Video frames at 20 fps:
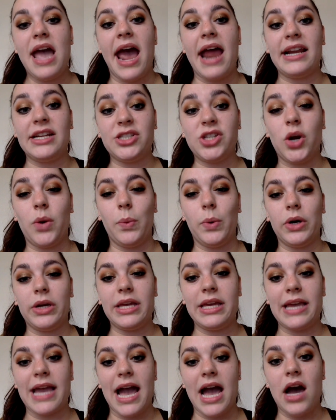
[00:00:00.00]
and I start
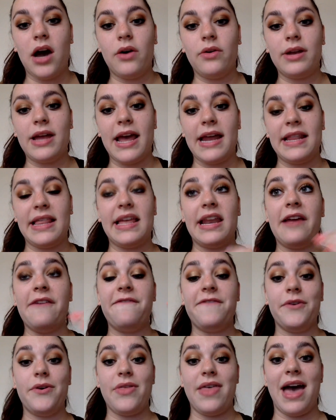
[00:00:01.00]
working out and then I
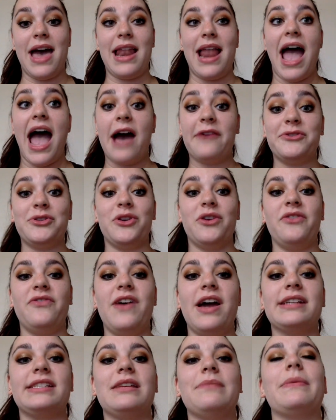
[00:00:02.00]
feel that after
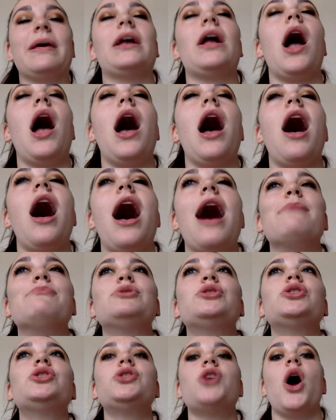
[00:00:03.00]
effect, I'm like, I'm
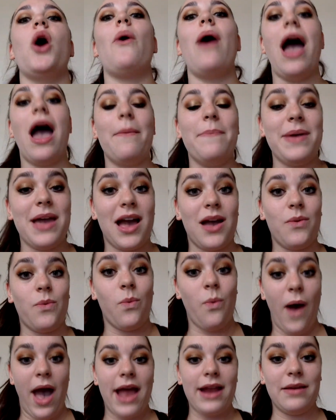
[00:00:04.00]
so happy I
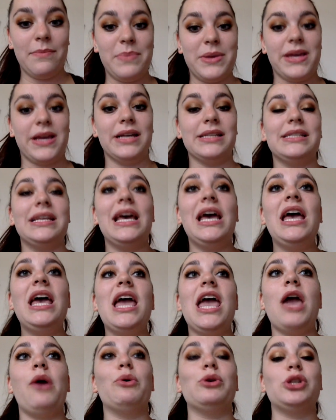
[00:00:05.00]
went because
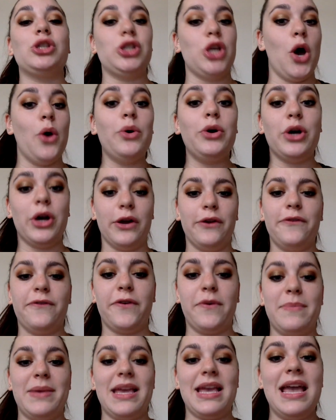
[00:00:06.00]
it was so good
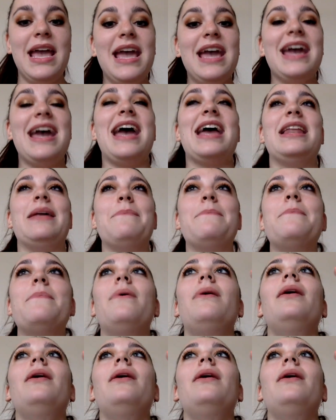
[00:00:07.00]
for me. And